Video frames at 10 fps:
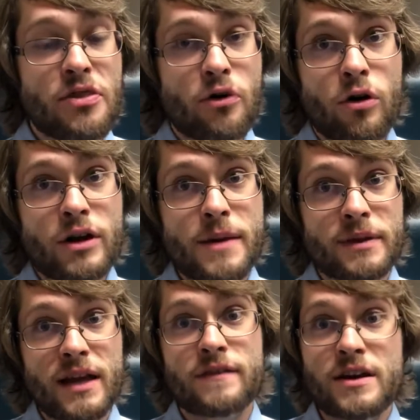authority
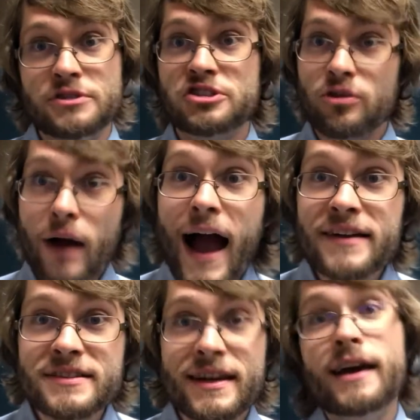believed he was
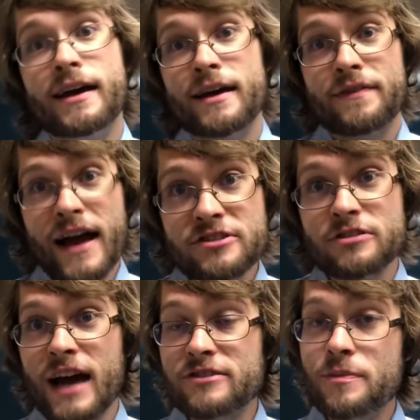correct, that
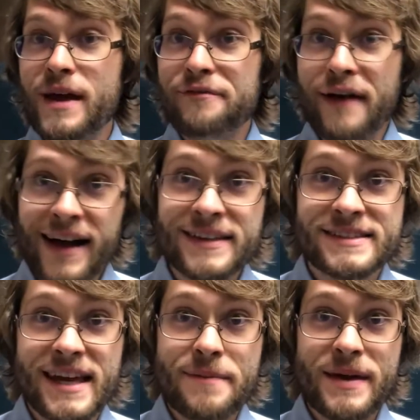turned out to be a
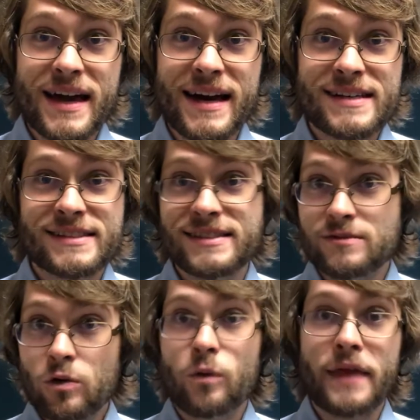fallacy because
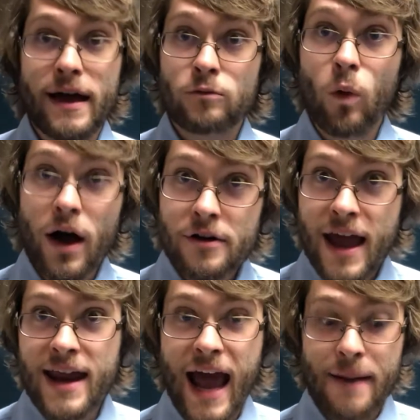then
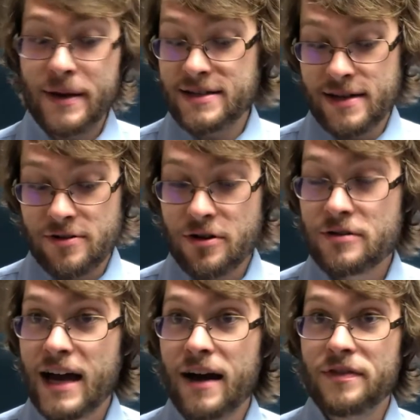Watergate happened, and it
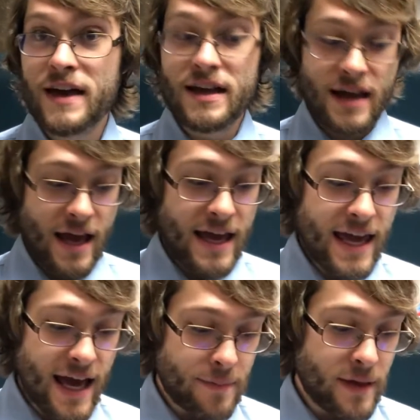turned out that
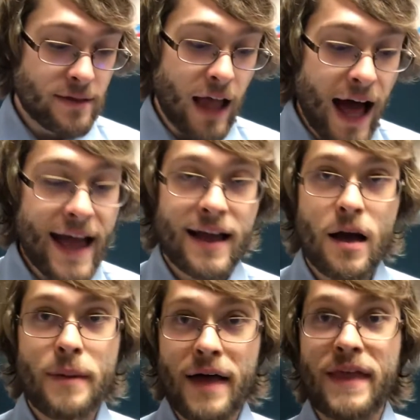he had been lying
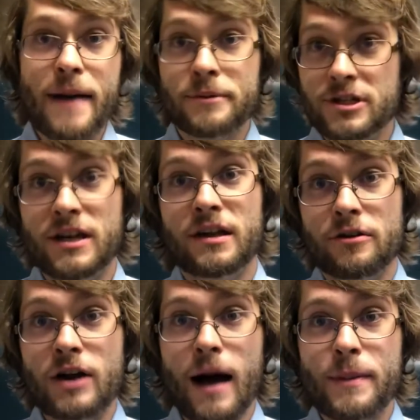about that
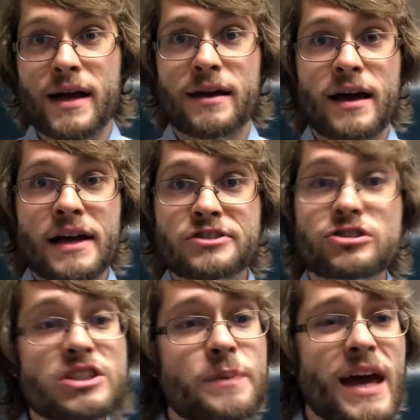particular topic. So
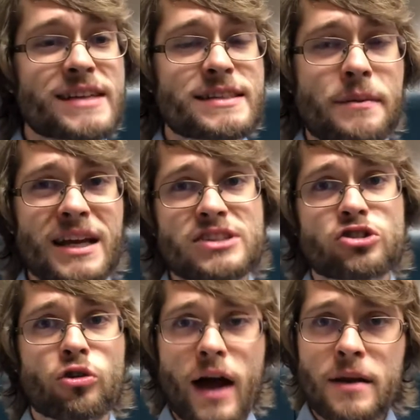just because somebody is
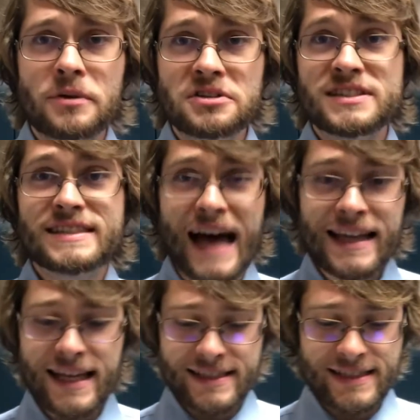credible does
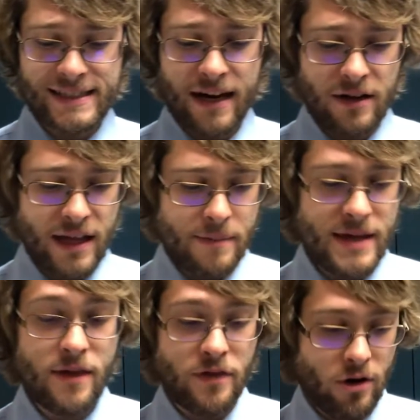not necessarily
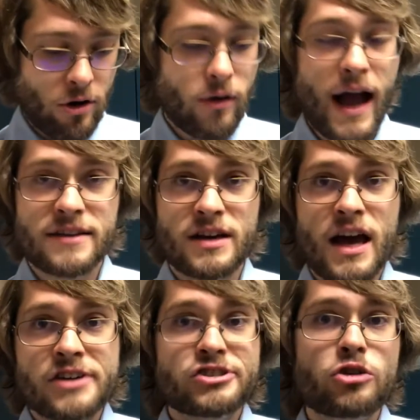mean that they're correct.
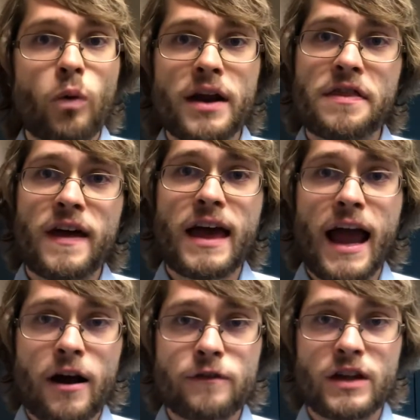So you want to think
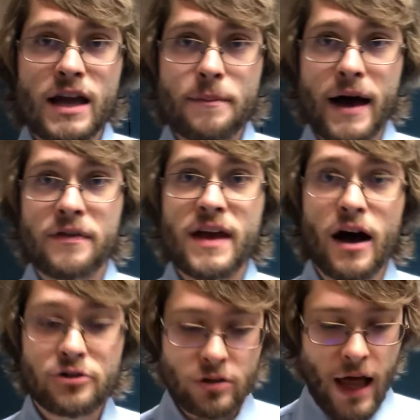carefully about the
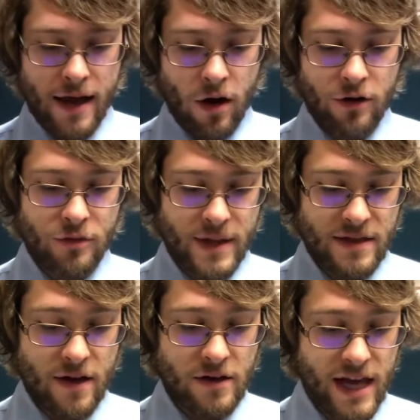underlying argument
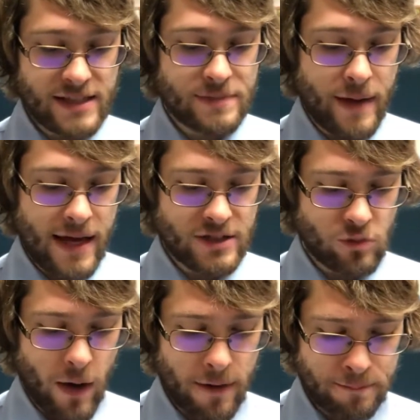that gets made
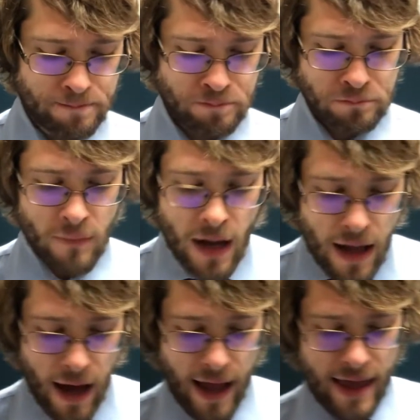as well.
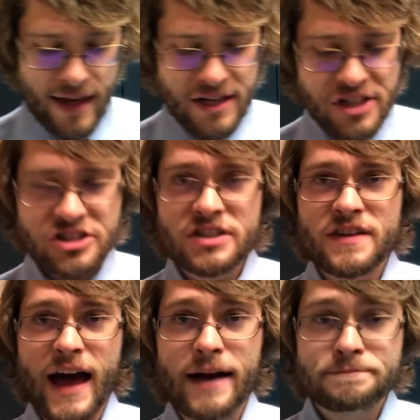In addition to
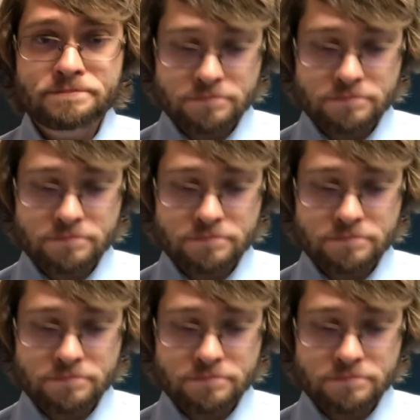that,